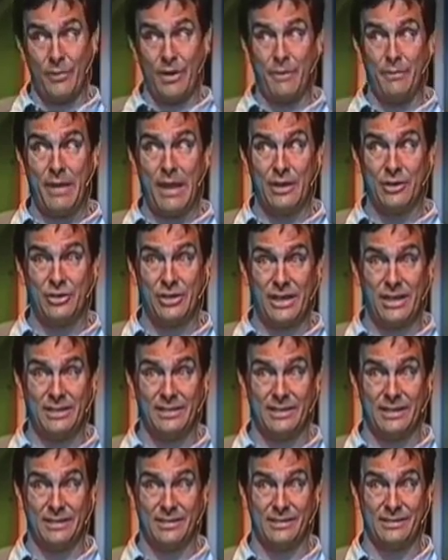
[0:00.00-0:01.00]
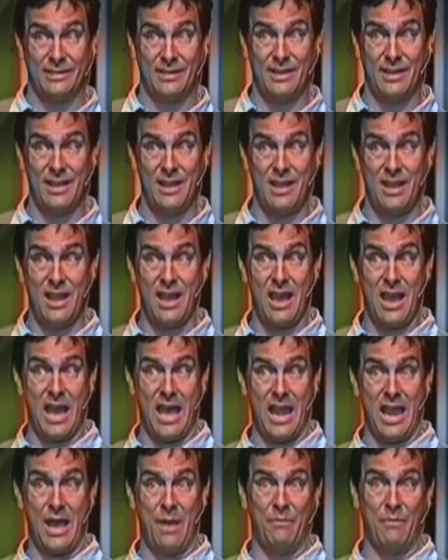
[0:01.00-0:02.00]
me about Jesus.
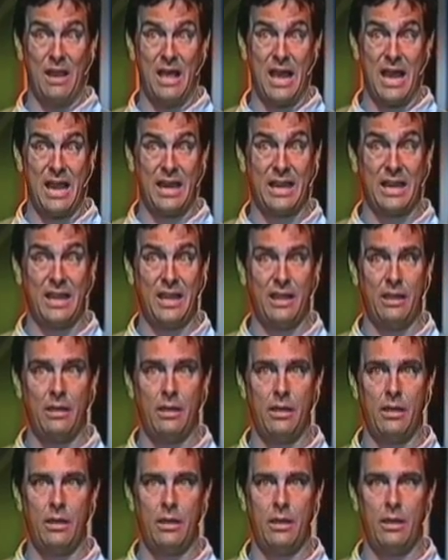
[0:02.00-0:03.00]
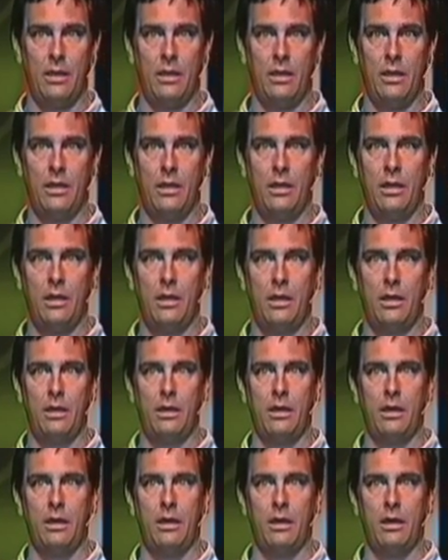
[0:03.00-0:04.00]
And I'm like,
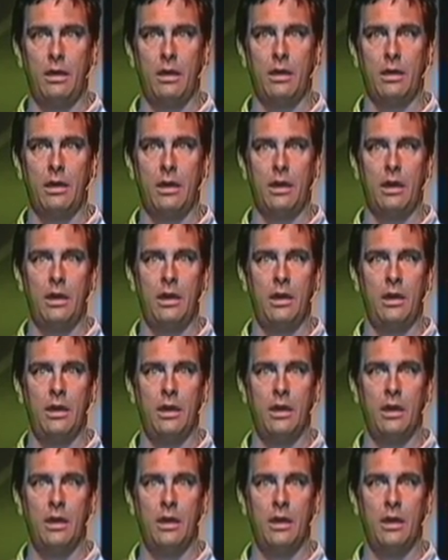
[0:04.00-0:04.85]
okay.